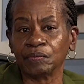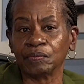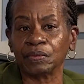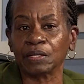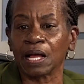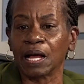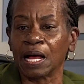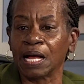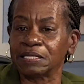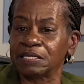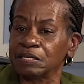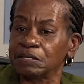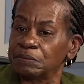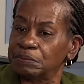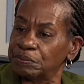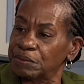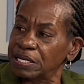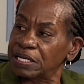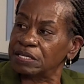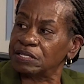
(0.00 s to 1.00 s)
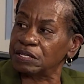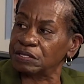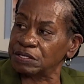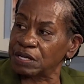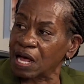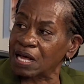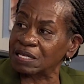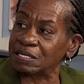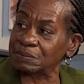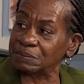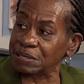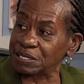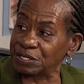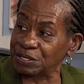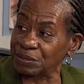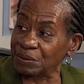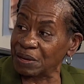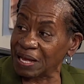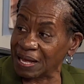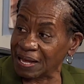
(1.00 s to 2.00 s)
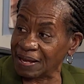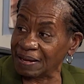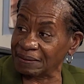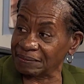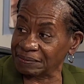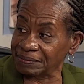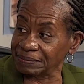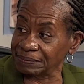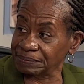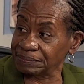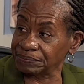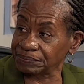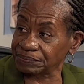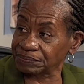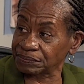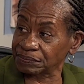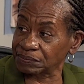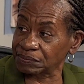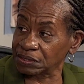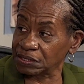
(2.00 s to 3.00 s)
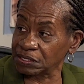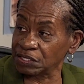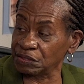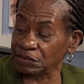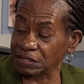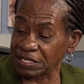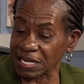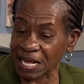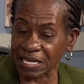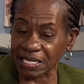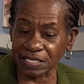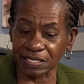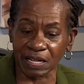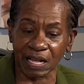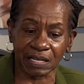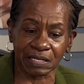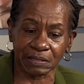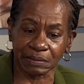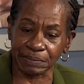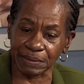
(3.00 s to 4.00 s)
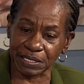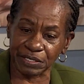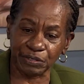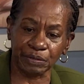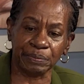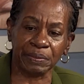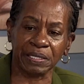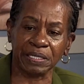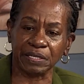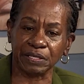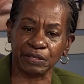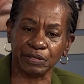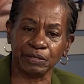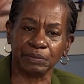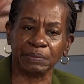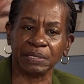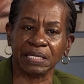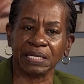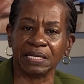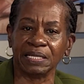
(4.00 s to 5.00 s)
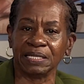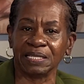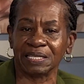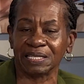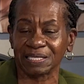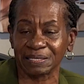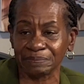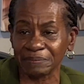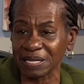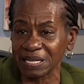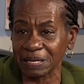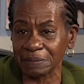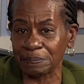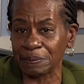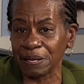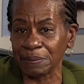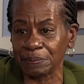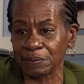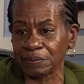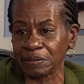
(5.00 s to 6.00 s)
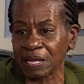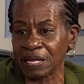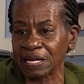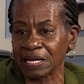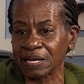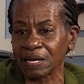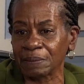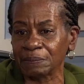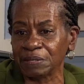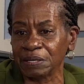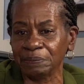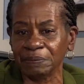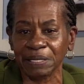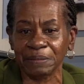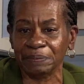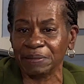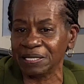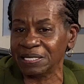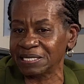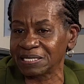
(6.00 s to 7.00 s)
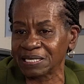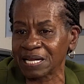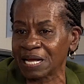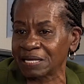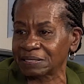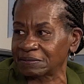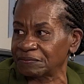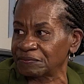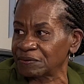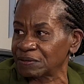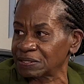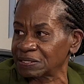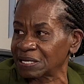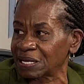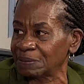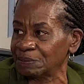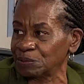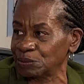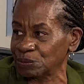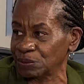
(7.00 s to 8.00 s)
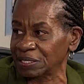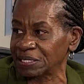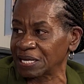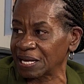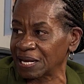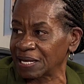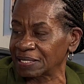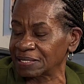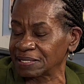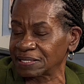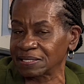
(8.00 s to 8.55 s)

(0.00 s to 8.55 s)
I tell bring in the documents you have, your tax documents that you've been accumulating. Because many people, they come to me, but it's not the first time doing taxes.